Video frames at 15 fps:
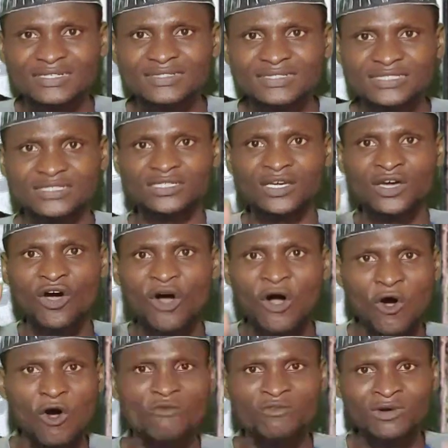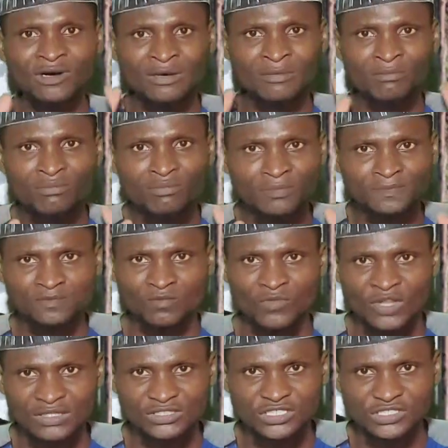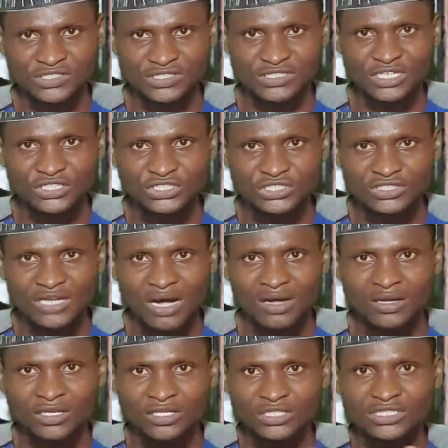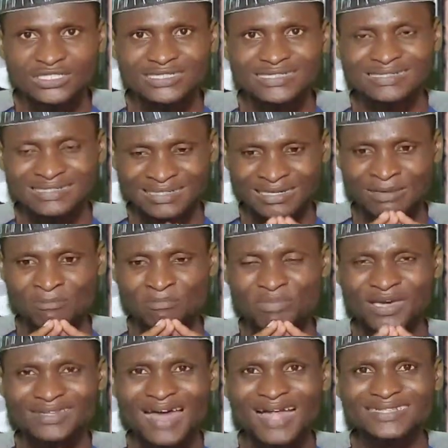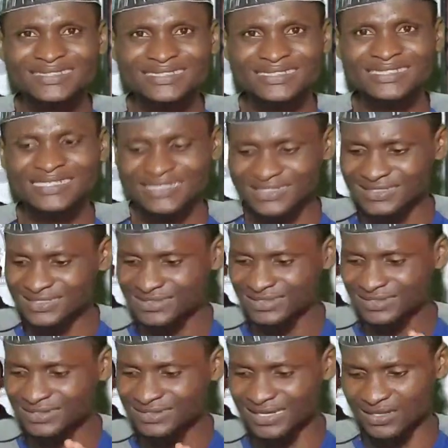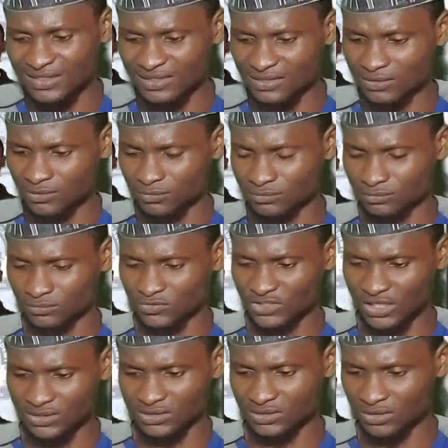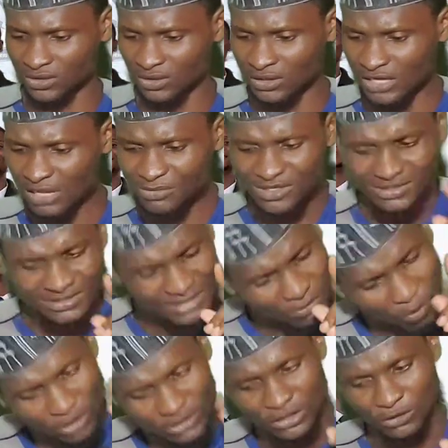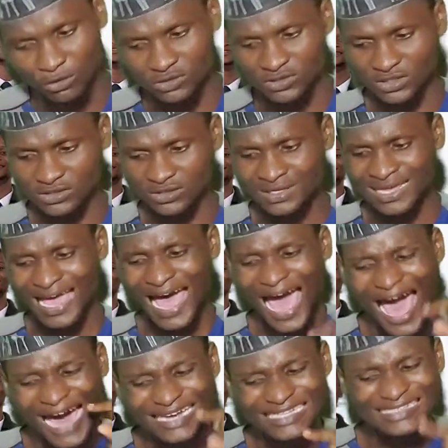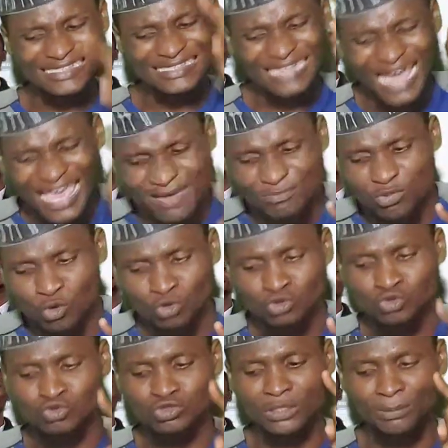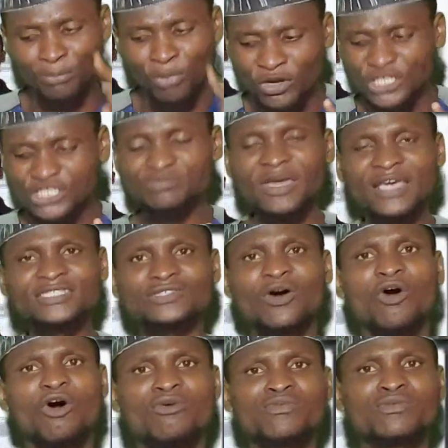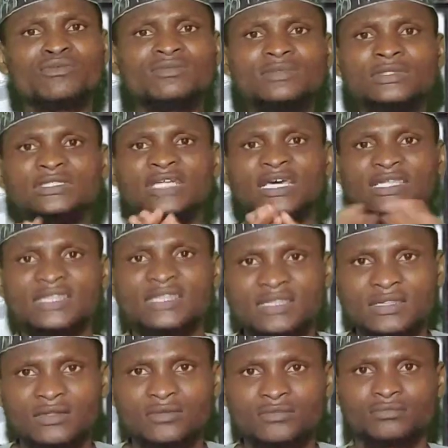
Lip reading: guilty of treason in Nigeria, the penalty is death. Yes, let me see what the law says. And is liable to the punishment of death.